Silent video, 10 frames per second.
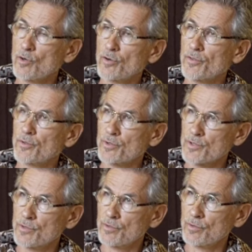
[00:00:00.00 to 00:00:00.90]

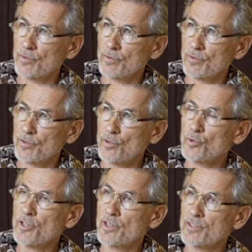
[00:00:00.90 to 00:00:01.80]
Orthodox,
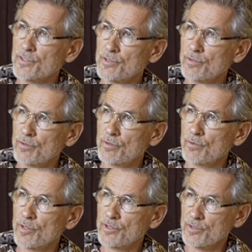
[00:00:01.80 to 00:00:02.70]
Uniats
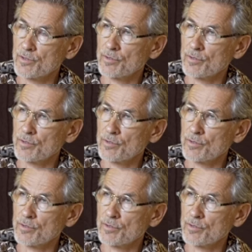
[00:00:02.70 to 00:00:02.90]
known as,